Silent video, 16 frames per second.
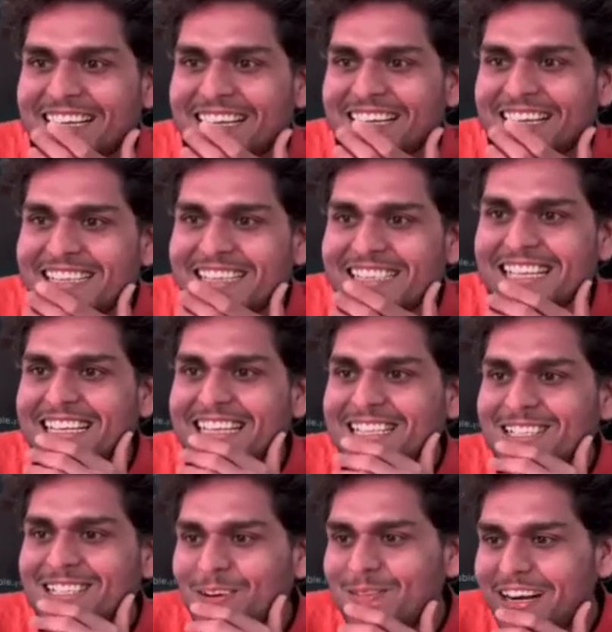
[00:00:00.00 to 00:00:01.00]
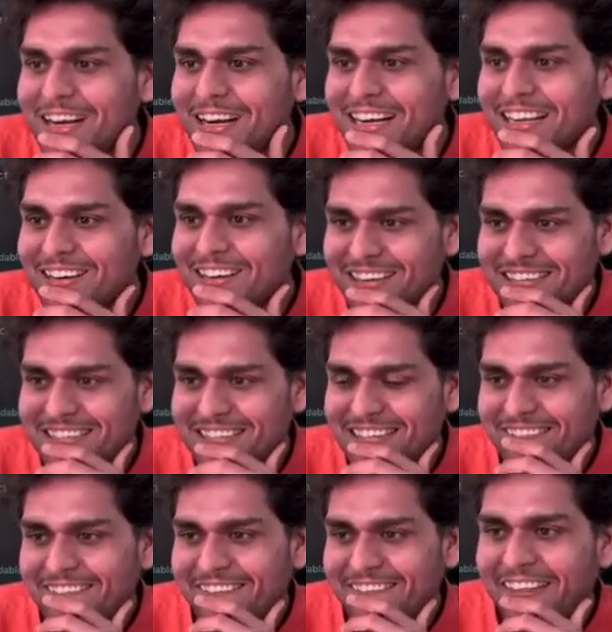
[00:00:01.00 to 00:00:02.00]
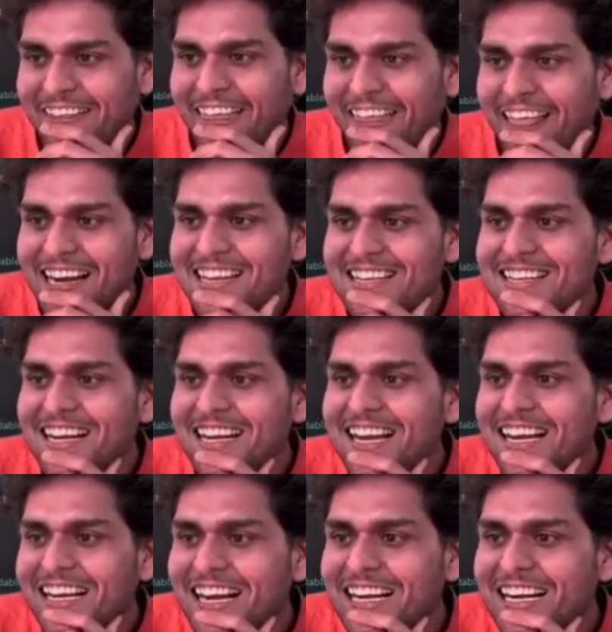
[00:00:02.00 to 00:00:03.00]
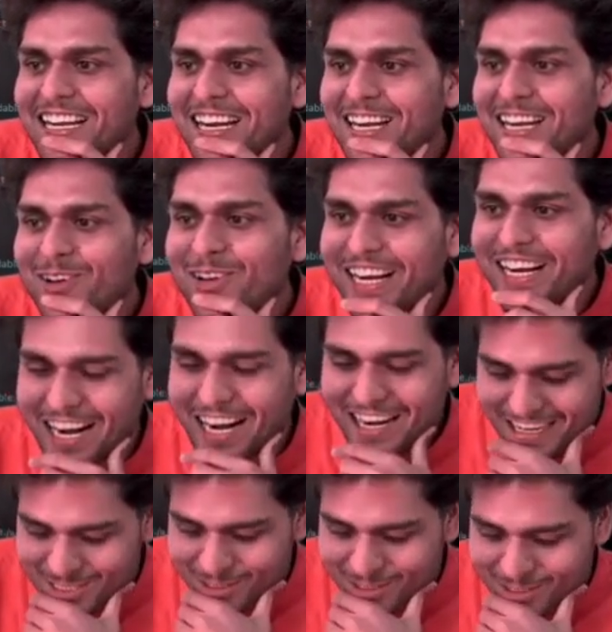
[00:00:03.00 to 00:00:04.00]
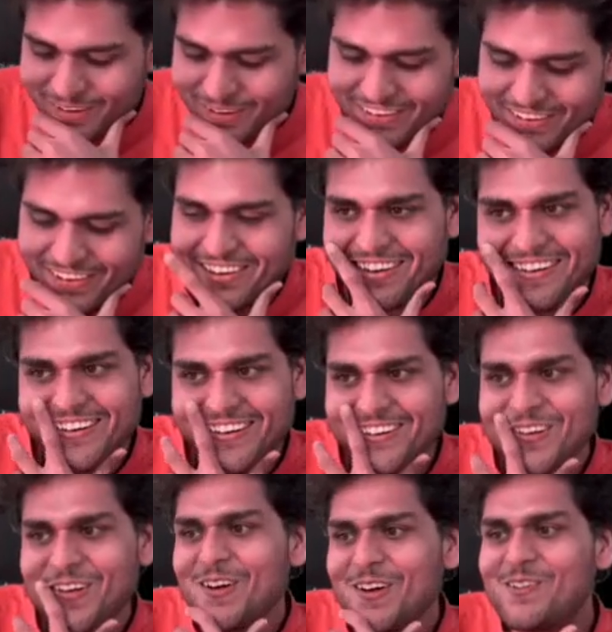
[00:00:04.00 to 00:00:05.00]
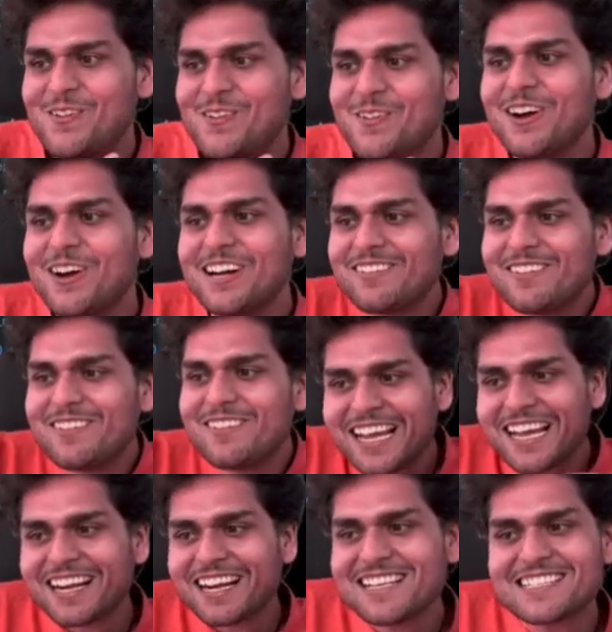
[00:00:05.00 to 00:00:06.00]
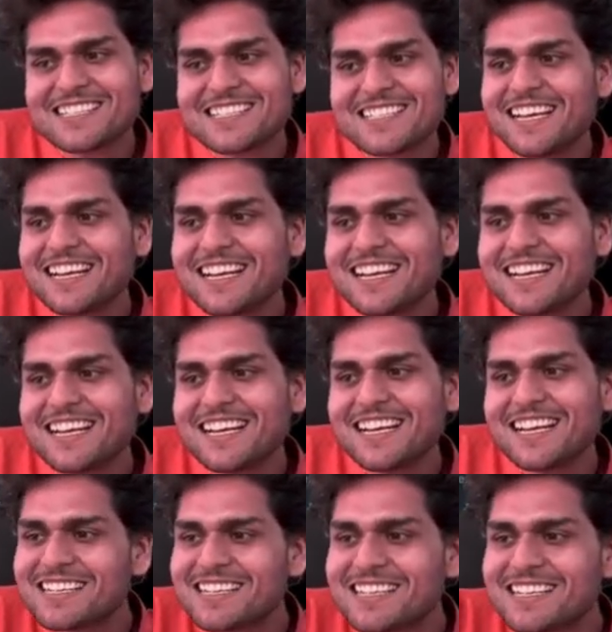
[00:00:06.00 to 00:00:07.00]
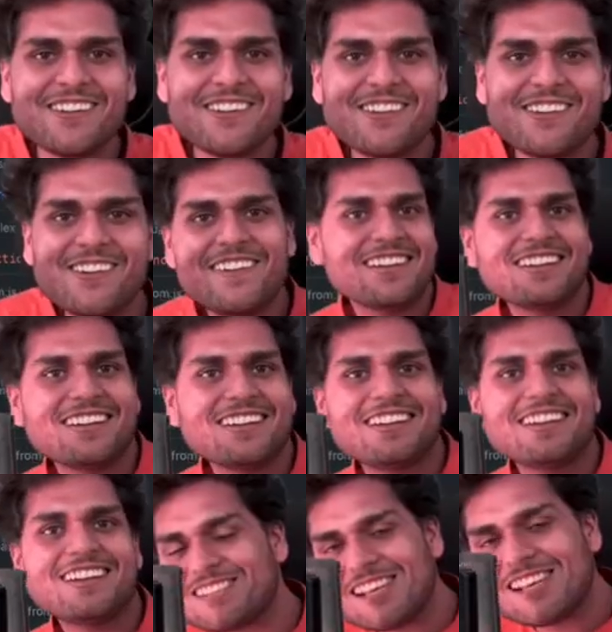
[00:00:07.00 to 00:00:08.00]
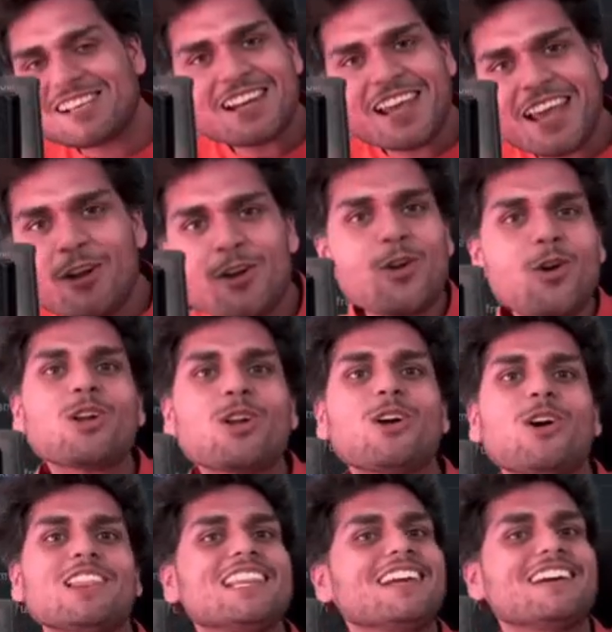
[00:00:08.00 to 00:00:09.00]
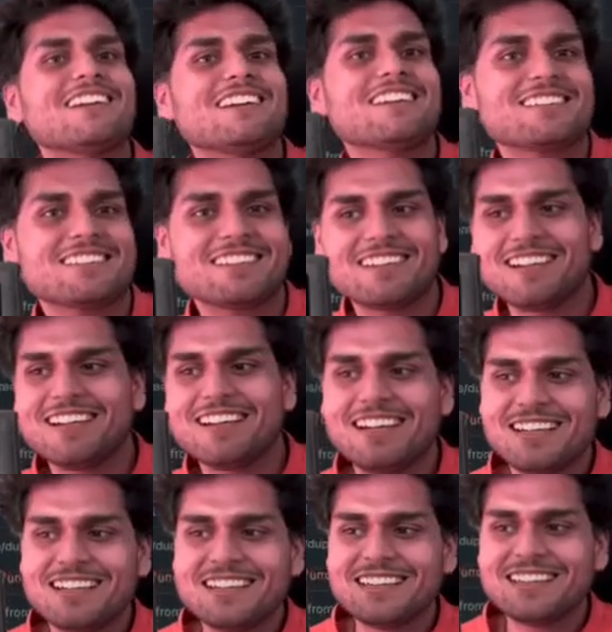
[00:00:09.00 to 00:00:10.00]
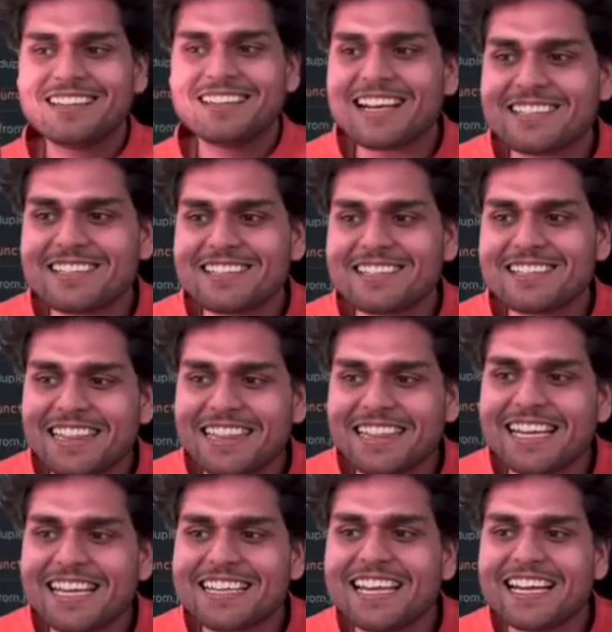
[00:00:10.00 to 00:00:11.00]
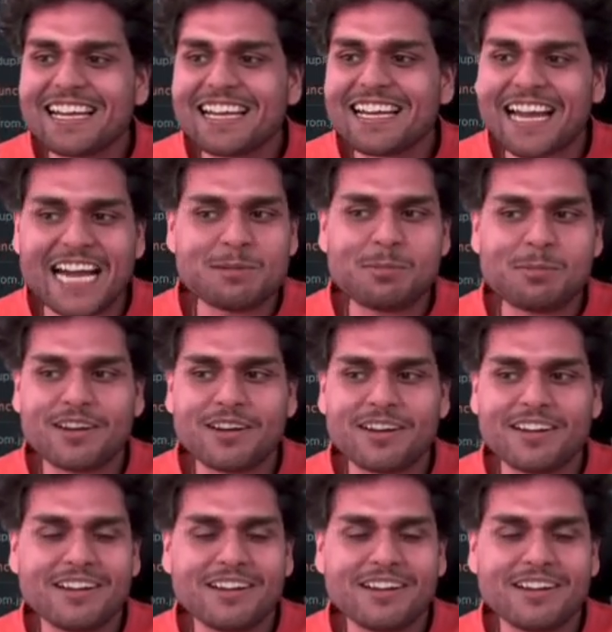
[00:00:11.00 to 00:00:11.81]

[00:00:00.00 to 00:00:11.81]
See this code, my dear friends. It is written continue regardless of error. Whatever error is there, just continue. Just ignore all the errors. There is nothing inside the catch block.